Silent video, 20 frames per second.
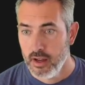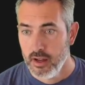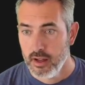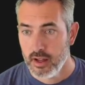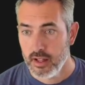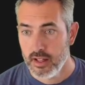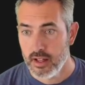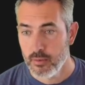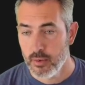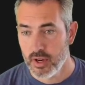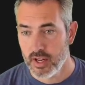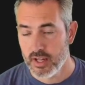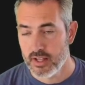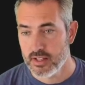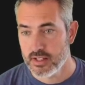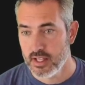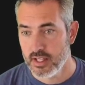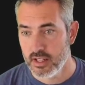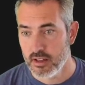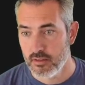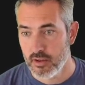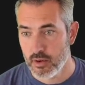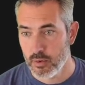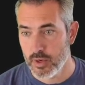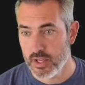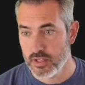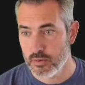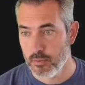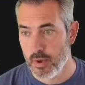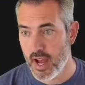And then we're gonna send a
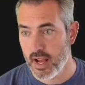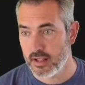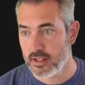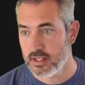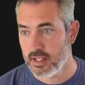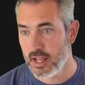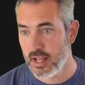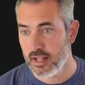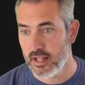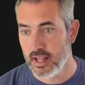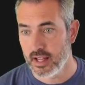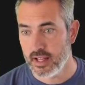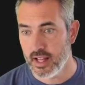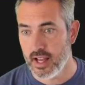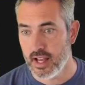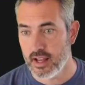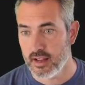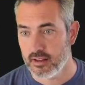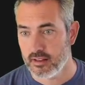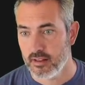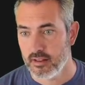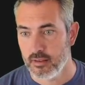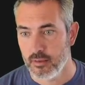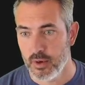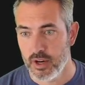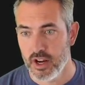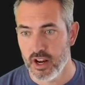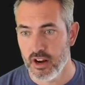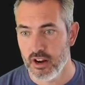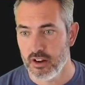request back saying like, hey, we're
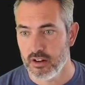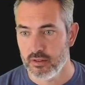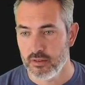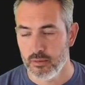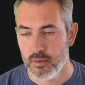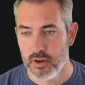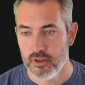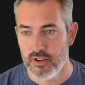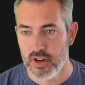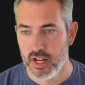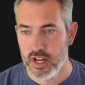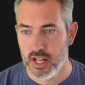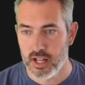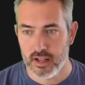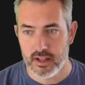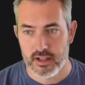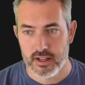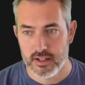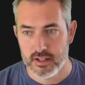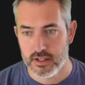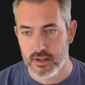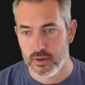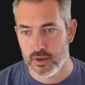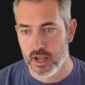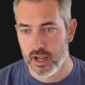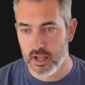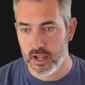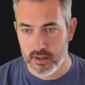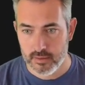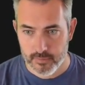here, we're running, it's
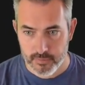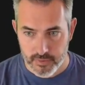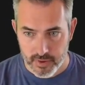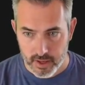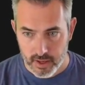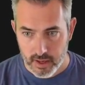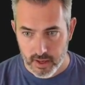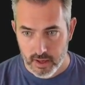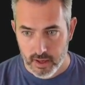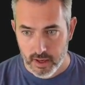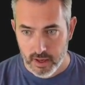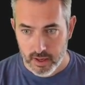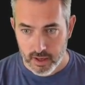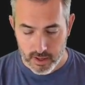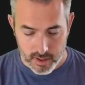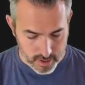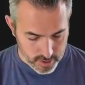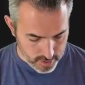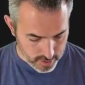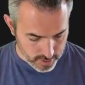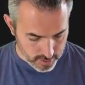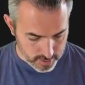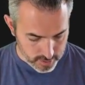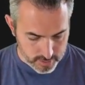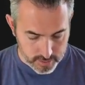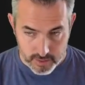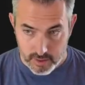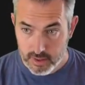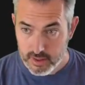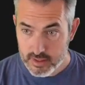okay.
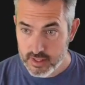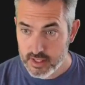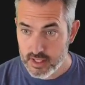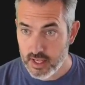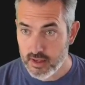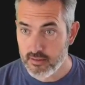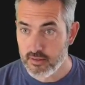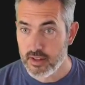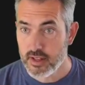So I'll save